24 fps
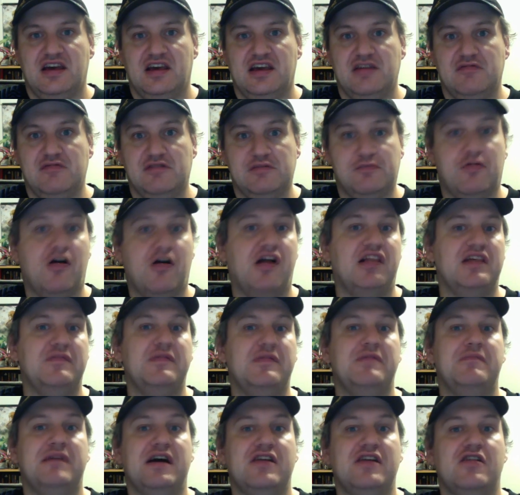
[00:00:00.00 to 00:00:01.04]
It would probably have
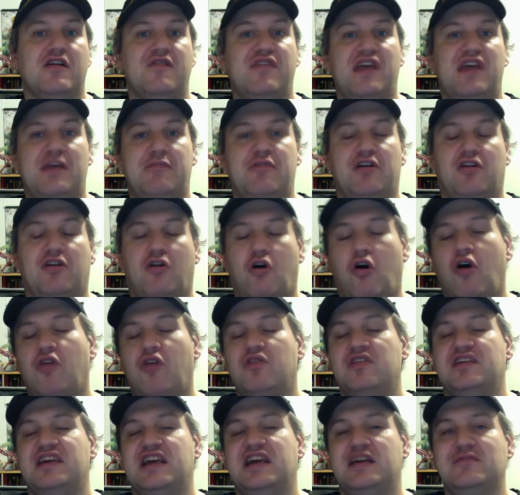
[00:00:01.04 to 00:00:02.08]
been better if they put all
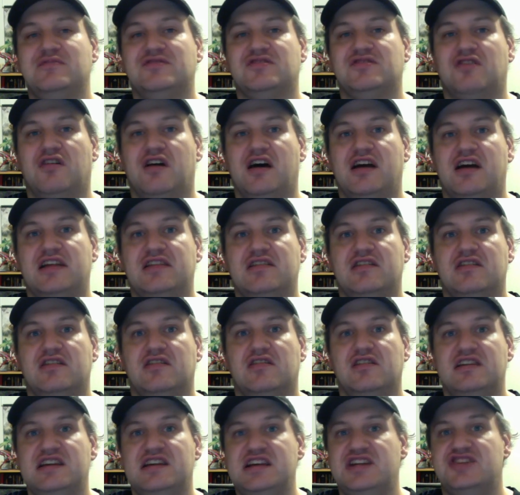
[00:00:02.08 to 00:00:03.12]
the games on
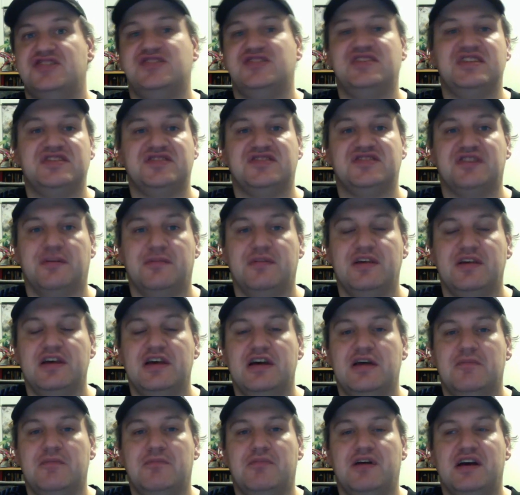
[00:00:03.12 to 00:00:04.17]
each system,
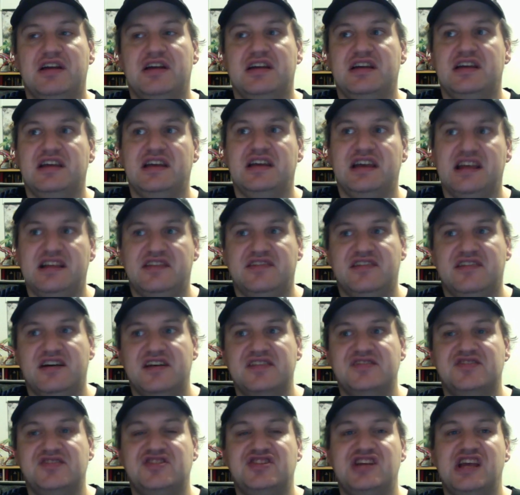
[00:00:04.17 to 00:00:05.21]
but it
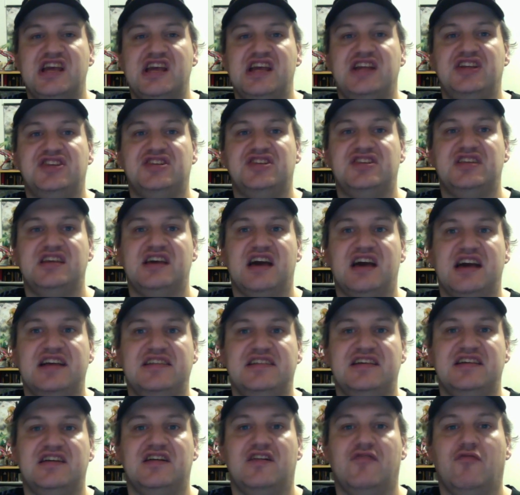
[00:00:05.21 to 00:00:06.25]
does change the
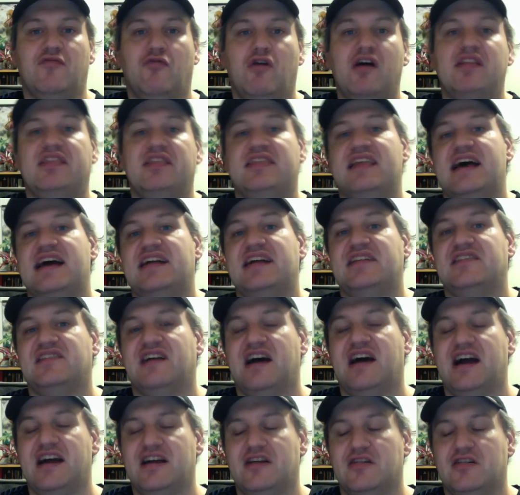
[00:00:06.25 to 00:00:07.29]
idea of what that
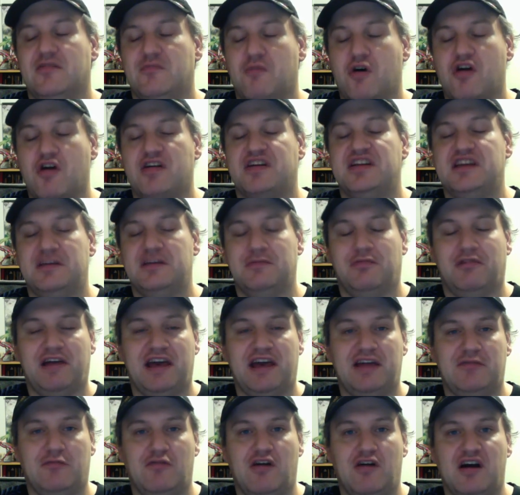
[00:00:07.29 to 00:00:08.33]
entire marketing
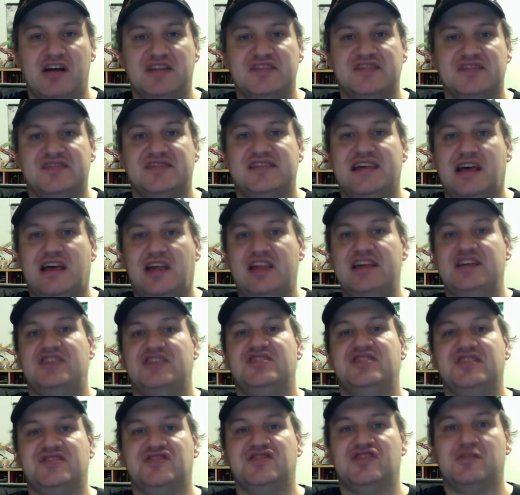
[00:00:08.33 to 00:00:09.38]
plan was. Sell
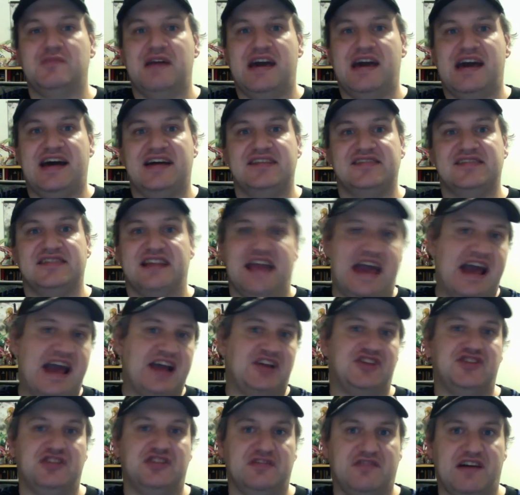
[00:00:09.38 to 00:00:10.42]
each system as an
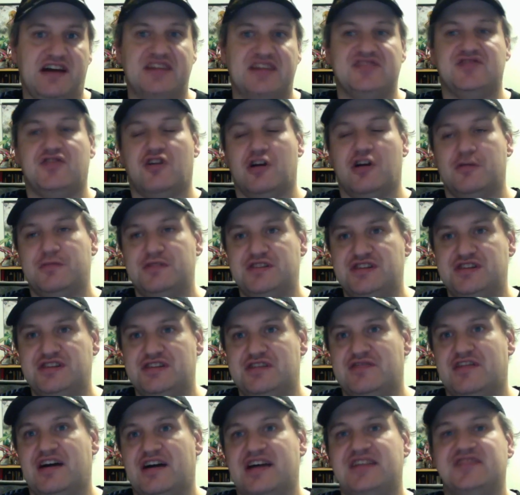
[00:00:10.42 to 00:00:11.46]
action device, RPG
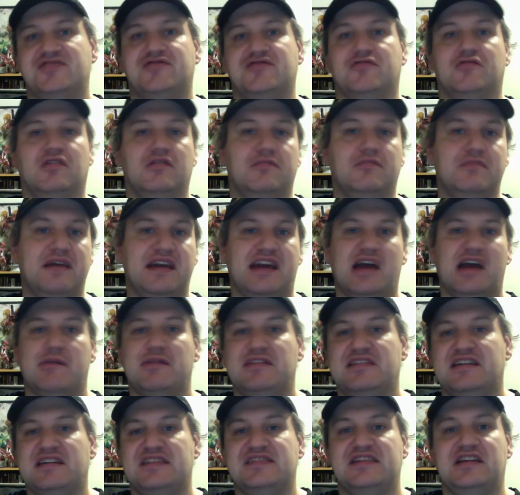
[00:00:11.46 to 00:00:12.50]
device, or a
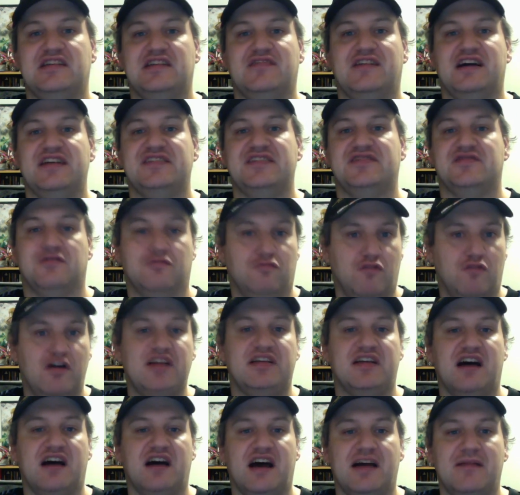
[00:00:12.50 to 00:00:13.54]
Megami Tensei device, or
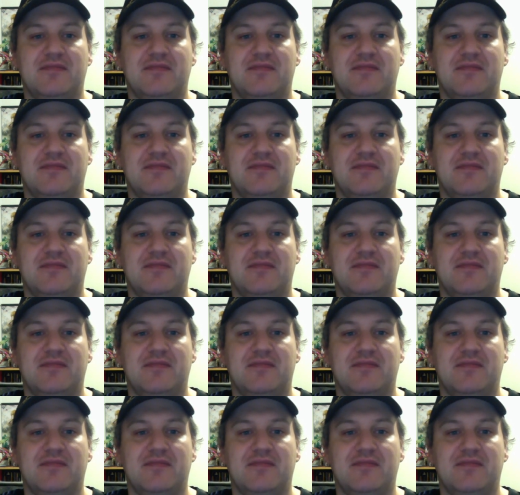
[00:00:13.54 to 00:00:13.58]
whatnot.